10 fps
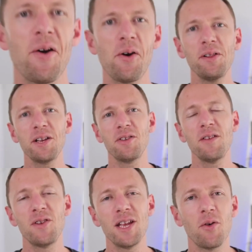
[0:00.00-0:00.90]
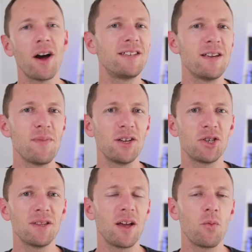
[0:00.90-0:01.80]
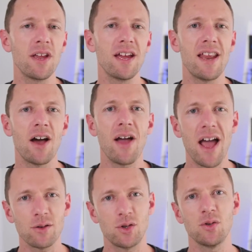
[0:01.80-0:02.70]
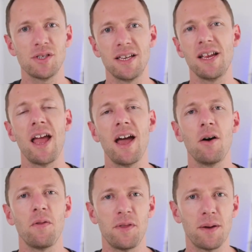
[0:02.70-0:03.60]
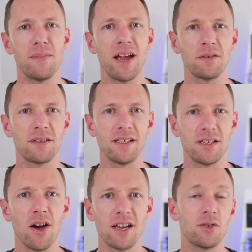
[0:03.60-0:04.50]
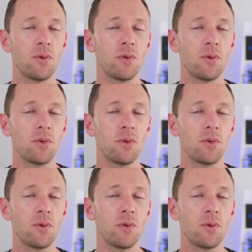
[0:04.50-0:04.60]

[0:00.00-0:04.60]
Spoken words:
Now, earlier in the video, I did mention that we are now outsourcing our thumbnail design.